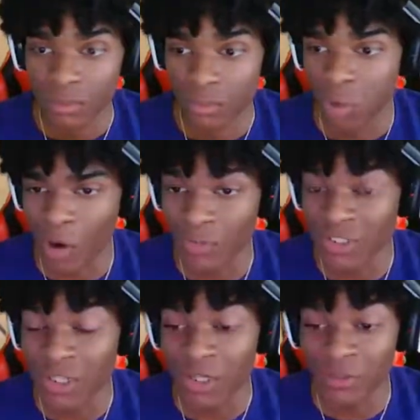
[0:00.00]

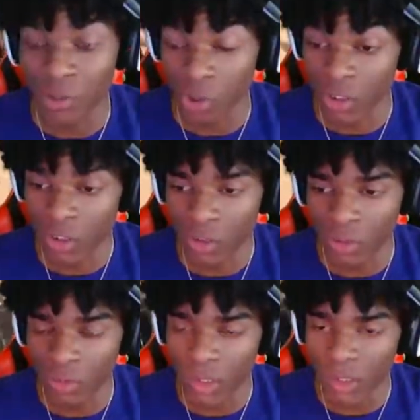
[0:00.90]
Robinson at 30.
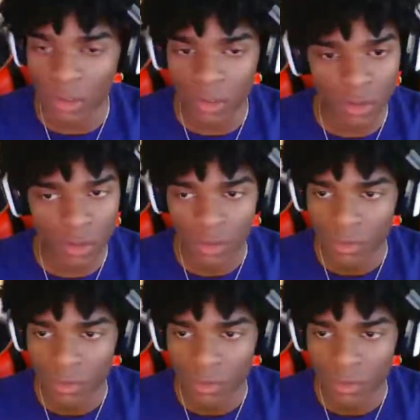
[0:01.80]
Oh my God.